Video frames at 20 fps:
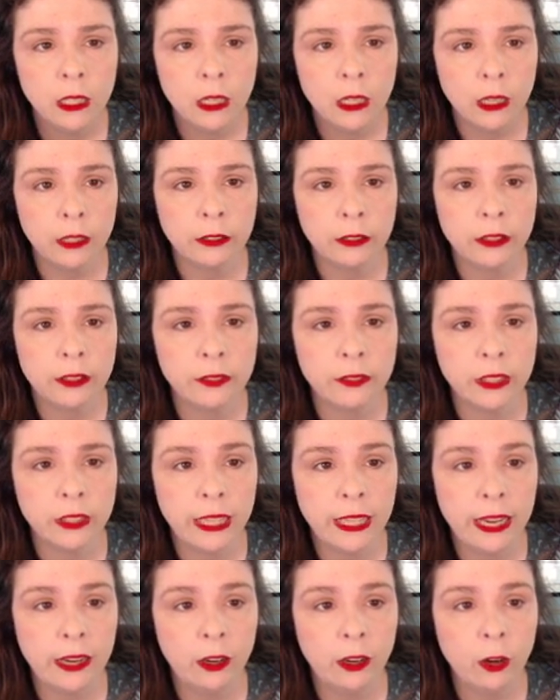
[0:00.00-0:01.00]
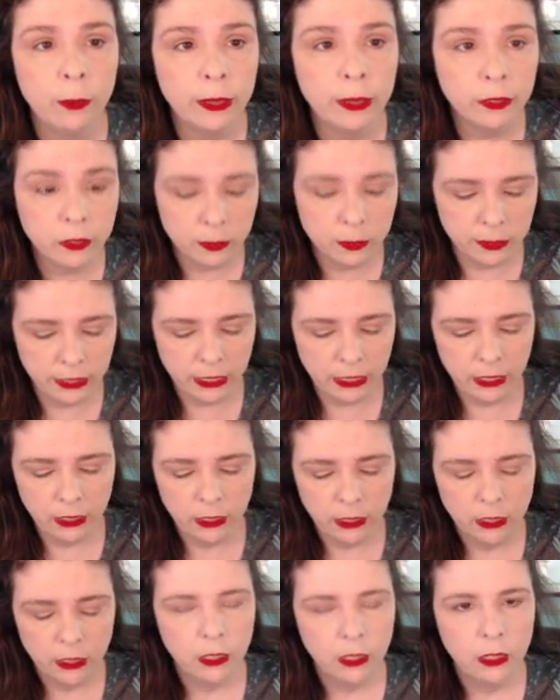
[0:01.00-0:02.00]
I don't even care about the money.
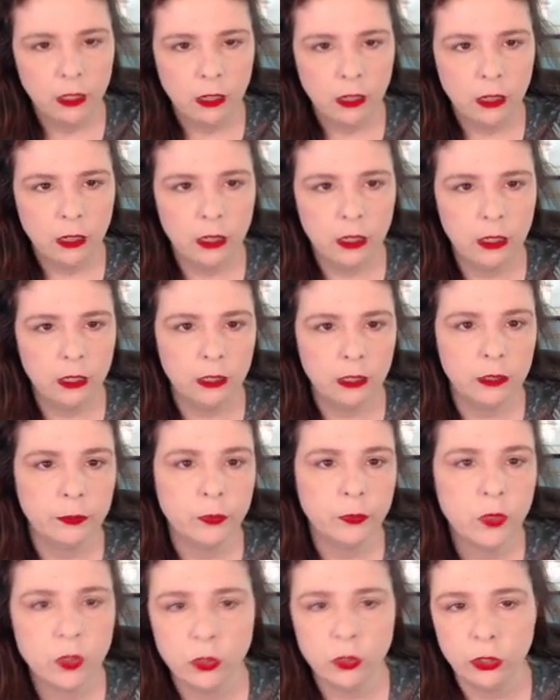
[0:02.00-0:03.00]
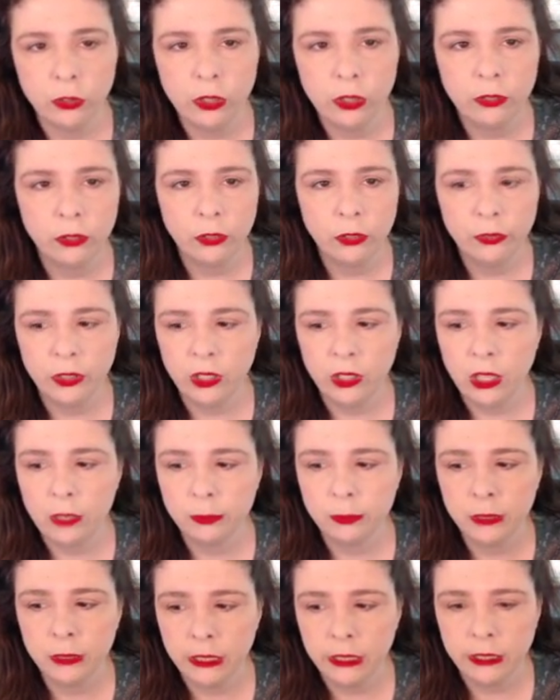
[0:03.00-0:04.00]
Um, so don't ever feel
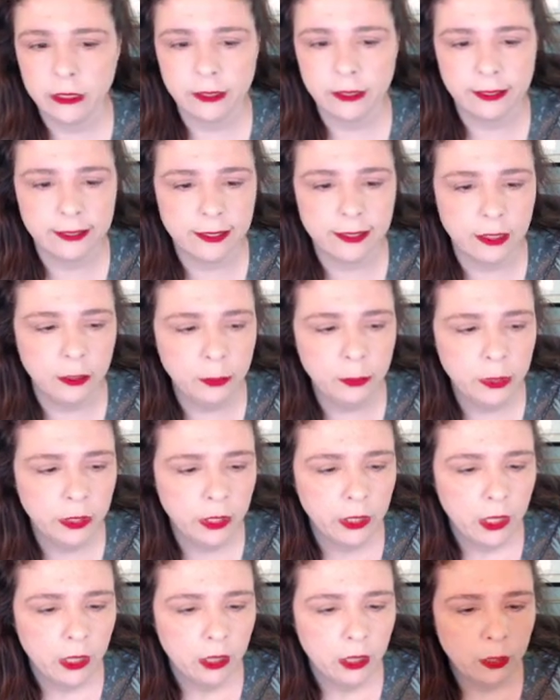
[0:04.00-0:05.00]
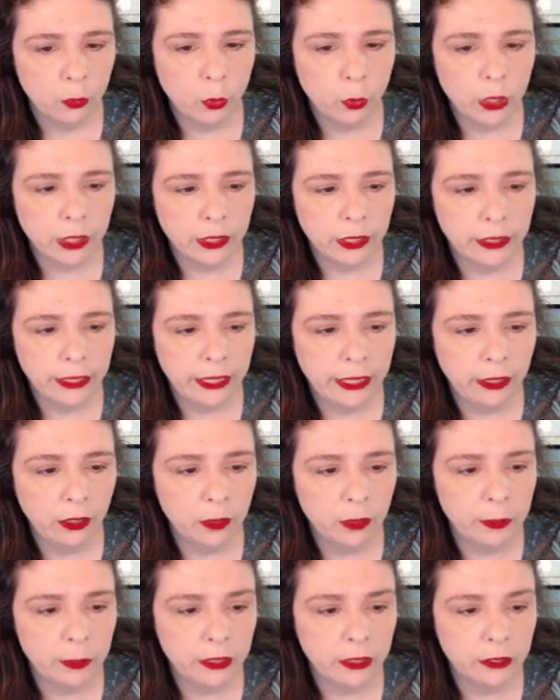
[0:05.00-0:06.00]
obligated to sub. What I care
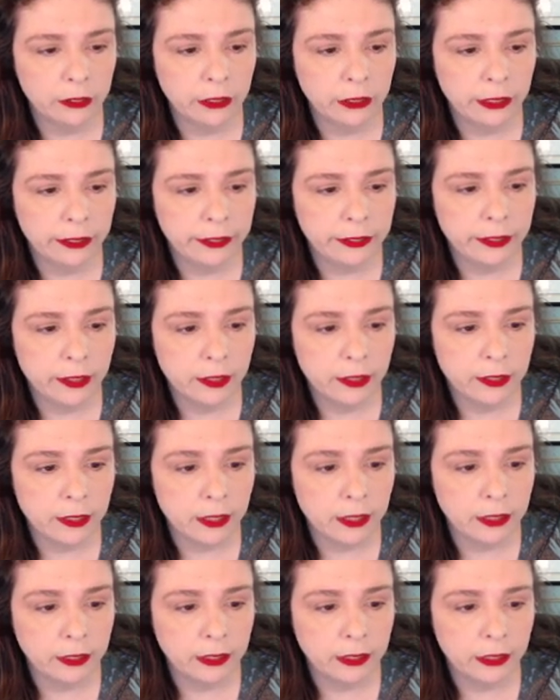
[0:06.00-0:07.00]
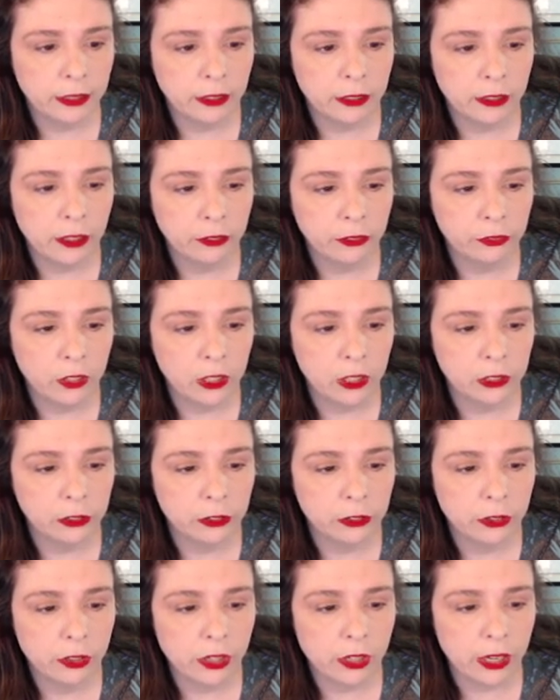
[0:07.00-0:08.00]
about is getting enough
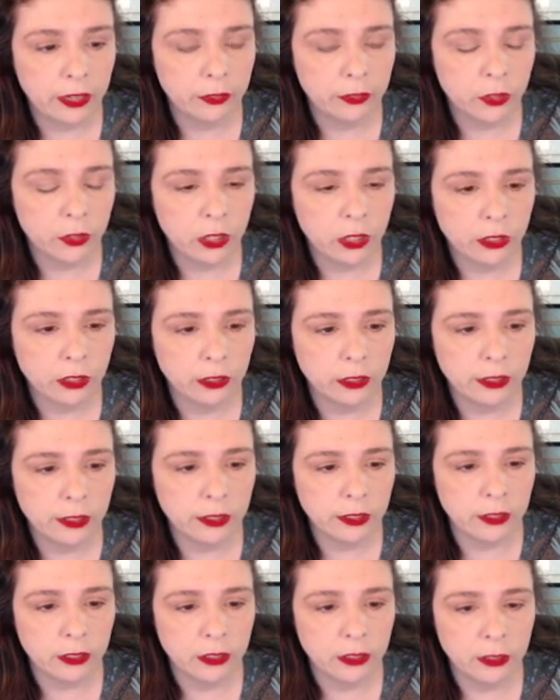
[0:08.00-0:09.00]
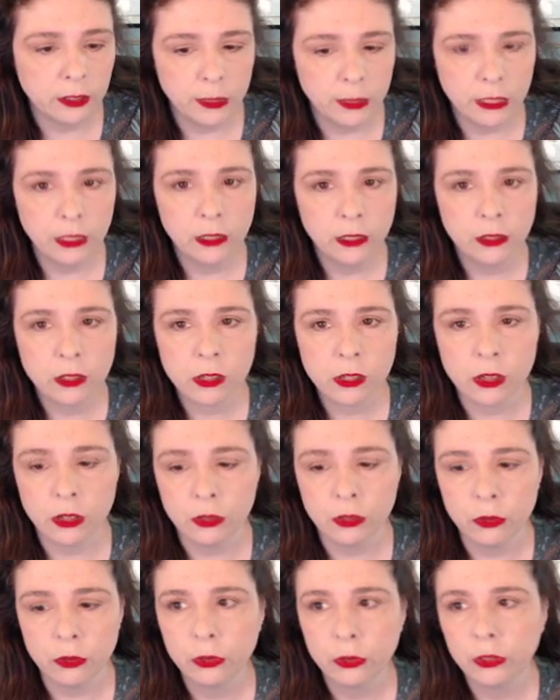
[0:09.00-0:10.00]
follows to have Zos listen to me.
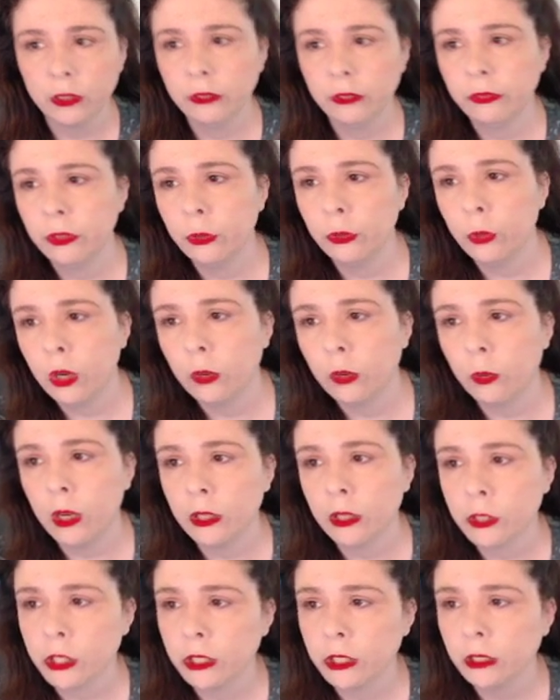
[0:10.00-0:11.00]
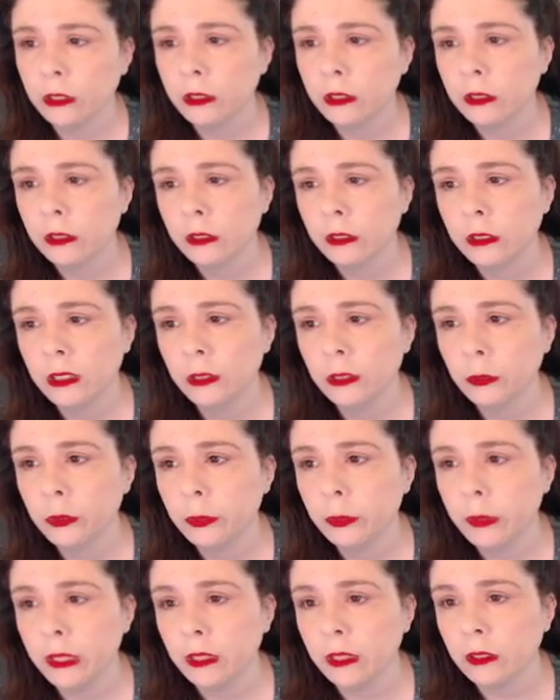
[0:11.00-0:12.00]
So if you are watching, it would
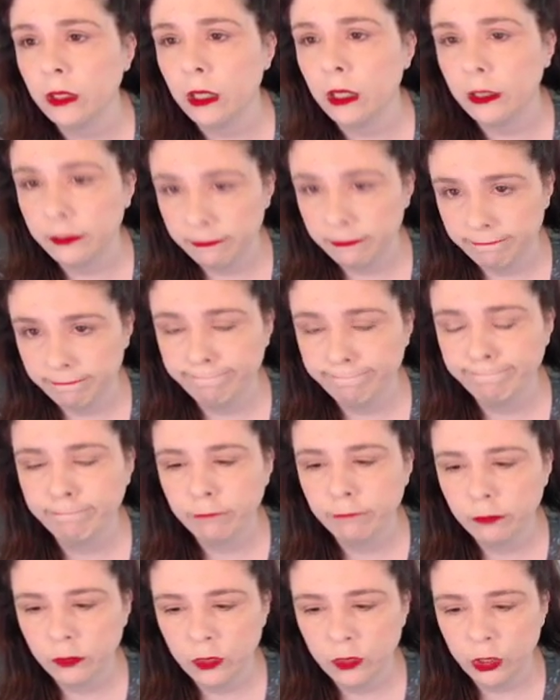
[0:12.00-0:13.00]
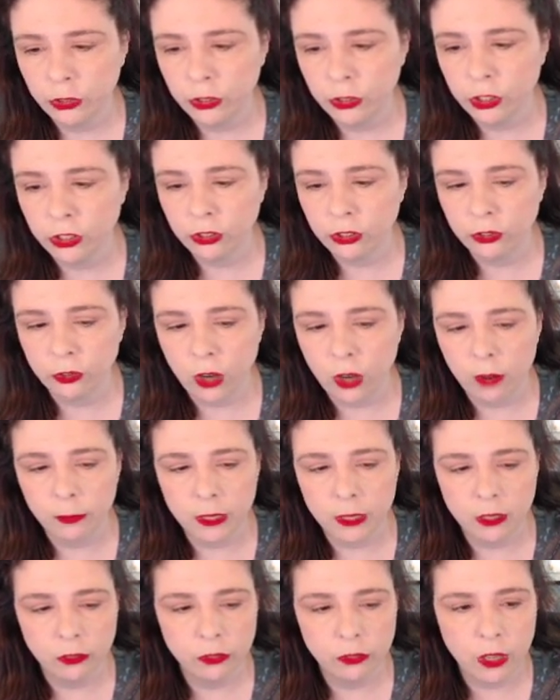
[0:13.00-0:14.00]
mean a lot to just drop
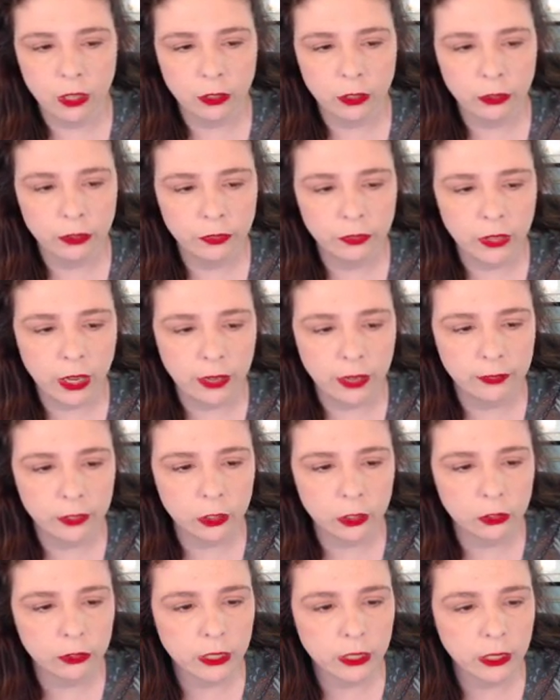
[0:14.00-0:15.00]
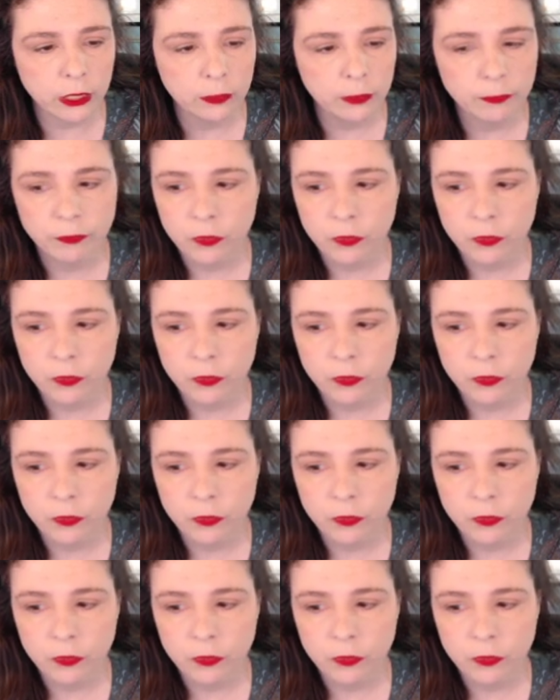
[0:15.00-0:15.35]
me a follow if you haven't already.